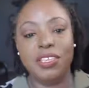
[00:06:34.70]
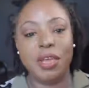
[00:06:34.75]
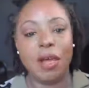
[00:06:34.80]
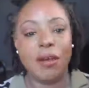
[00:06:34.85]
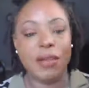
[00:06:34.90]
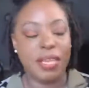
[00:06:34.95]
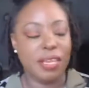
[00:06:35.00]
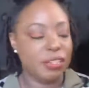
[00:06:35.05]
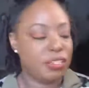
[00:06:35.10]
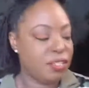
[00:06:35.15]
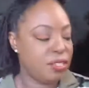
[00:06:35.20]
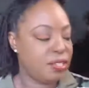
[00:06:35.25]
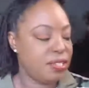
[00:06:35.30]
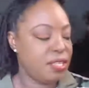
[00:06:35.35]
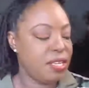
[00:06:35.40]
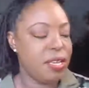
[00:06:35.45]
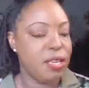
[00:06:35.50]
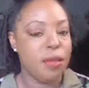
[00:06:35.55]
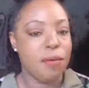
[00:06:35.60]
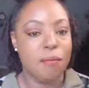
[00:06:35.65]
y'all get to
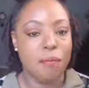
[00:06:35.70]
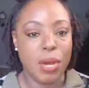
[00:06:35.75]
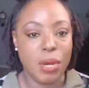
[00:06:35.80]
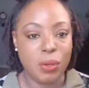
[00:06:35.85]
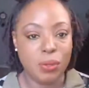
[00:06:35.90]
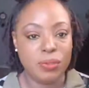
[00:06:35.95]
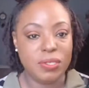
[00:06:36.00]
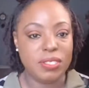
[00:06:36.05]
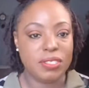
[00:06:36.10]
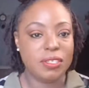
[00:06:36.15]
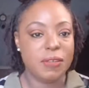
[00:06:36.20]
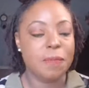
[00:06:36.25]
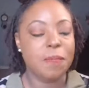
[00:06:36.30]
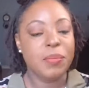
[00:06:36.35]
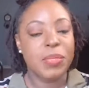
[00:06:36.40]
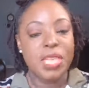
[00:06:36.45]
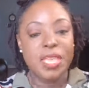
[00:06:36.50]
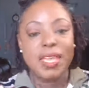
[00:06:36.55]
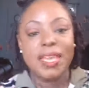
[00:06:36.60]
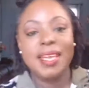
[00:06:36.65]
see most.
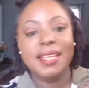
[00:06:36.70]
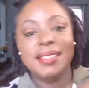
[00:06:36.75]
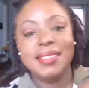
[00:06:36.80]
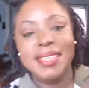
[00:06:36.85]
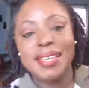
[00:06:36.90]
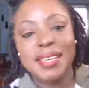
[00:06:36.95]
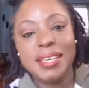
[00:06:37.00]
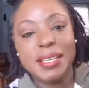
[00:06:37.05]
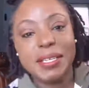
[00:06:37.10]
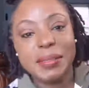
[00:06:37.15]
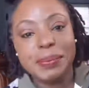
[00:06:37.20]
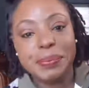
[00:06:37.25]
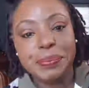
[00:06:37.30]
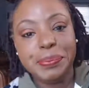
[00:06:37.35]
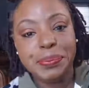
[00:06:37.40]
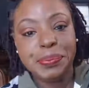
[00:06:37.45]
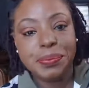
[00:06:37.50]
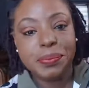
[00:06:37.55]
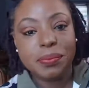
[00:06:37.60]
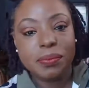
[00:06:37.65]
And
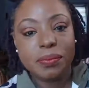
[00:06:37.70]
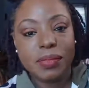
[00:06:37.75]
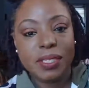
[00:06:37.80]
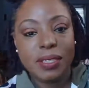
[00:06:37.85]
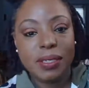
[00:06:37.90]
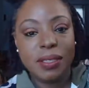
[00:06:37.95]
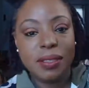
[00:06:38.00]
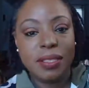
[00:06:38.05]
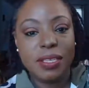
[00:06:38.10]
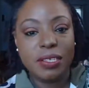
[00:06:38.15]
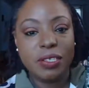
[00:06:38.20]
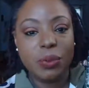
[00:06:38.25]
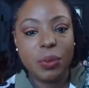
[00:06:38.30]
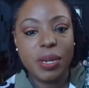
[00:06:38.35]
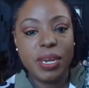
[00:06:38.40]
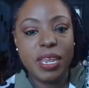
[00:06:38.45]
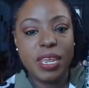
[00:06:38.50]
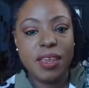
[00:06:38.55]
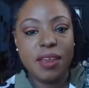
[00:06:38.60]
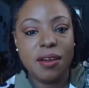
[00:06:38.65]
then this
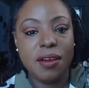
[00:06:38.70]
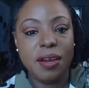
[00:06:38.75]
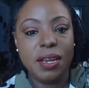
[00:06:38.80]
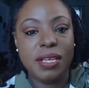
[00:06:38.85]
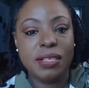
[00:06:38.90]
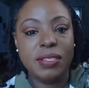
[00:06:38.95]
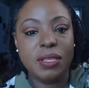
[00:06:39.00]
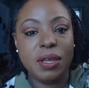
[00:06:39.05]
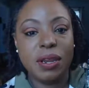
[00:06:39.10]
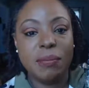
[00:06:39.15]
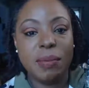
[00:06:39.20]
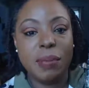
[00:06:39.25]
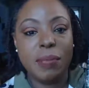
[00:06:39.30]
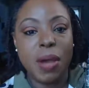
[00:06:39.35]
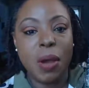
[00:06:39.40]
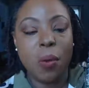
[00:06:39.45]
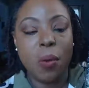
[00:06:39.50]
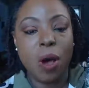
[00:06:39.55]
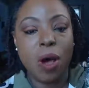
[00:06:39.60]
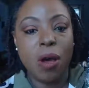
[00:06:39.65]
one here is going to be
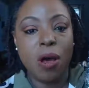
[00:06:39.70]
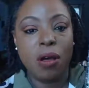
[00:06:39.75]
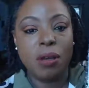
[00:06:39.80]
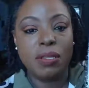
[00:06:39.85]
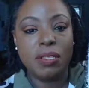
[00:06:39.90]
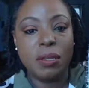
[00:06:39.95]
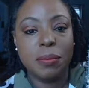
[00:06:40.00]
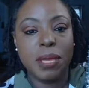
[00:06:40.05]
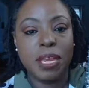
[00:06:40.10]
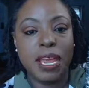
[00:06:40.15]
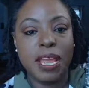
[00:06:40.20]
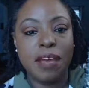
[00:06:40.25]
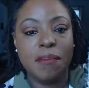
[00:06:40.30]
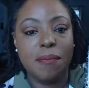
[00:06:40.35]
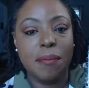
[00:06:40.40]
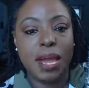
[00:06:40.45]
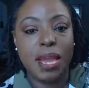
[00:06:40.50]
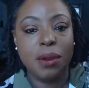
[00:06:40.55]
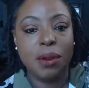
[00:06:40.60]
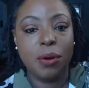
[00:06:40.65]
my wall. So I'm going to have
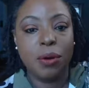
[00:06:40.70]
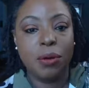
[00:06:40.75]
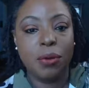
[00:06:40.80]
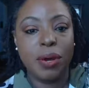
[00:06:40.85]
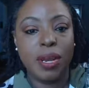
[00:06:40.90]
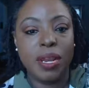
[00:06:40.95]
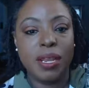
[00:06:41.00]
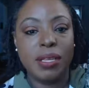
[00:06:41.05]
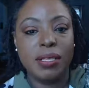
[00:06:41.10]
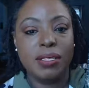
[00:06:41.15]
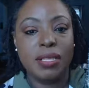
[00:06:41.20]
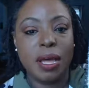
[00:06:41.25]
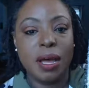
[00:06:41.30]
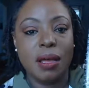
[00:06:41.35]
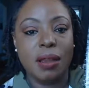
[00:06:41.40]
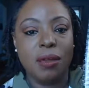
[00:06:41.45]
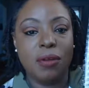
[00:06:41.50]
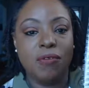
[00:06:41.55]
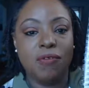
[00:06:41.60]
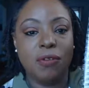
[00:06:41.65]
microgreens
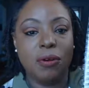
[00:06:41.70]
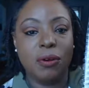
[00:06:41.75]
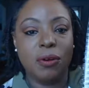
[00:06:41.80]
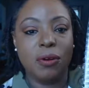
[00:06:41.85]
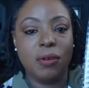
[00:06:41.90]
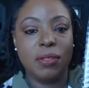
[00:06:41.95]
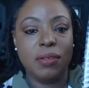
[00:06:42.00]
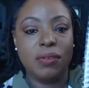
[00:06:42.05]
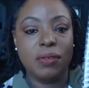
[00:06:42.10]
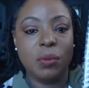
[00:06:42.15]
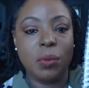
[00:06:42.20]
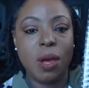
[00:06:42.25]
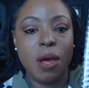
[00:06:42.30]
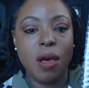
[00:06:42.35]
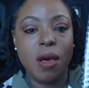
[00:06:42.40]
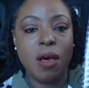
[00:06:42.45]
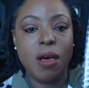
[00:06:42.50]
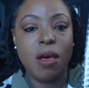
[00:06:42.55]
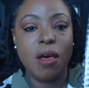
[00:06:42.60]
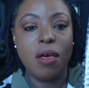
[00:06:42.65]
all over this
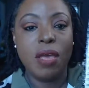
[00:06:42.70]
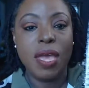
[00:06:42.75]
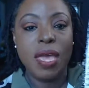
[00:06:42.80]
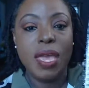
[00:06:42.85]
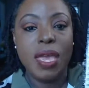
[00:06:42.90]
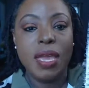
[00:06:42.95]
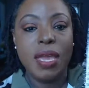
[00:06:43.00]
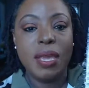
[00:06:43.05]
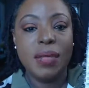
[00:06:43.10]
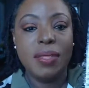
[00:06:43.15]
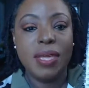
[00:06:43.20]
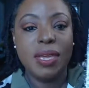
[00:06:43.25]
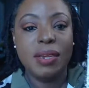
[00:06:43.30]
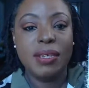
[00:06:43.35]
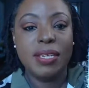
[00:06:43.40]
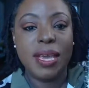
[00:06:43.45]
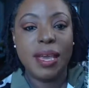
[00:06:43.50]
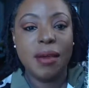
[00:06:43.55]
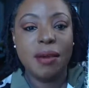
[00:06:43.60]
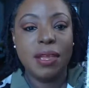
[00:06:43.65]
wall. And
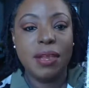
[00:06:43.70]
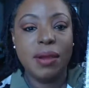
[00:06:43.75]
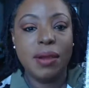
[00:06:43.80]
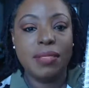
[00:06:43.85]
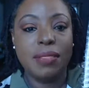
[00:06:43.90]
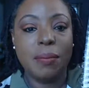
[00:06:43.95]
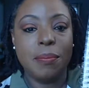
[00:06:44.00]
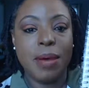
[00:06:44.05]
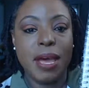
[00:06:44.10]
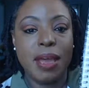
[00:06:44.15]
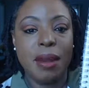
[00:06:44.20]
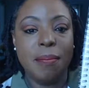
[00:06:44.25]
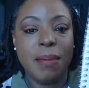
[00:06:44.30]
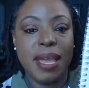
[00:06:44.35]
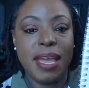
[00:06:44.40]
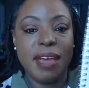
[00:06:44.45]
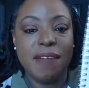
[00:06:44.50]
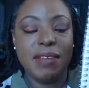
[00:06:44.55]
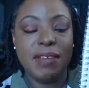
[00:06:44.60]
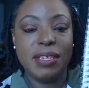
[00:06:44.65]
then down here at the bottom, I
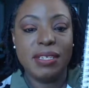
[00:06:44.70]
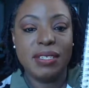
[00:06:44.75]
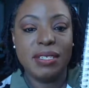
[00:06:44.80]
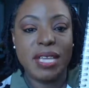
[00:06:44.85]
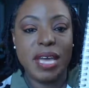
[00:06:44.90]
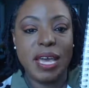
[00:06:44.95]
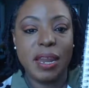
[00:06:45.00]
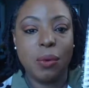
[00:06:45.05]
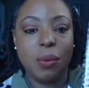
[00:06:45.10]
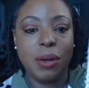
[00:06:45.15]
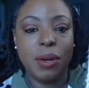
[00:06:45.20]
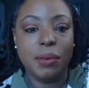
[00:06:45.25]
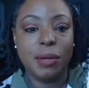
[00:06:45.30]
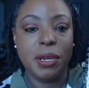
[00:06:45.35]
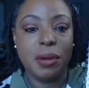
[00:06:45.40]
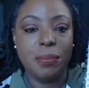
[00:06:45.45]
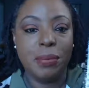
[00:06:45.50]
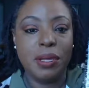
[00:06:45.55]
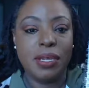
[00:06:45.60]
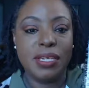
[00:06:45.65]
haven't decided what I'm
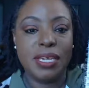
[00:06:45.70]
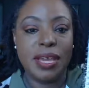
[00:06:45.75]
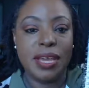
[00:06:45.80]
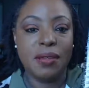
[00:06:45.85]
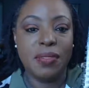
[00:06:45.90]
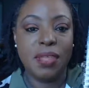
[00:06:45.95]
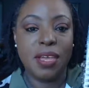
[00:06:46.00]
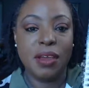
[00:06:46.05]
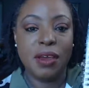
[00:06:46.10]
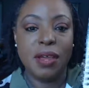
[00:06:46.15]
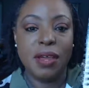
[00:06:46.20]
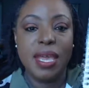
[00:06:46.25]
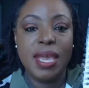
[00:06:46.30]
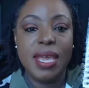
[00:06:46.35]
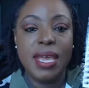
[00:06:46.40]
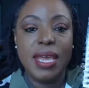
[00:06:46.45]
going to put down there.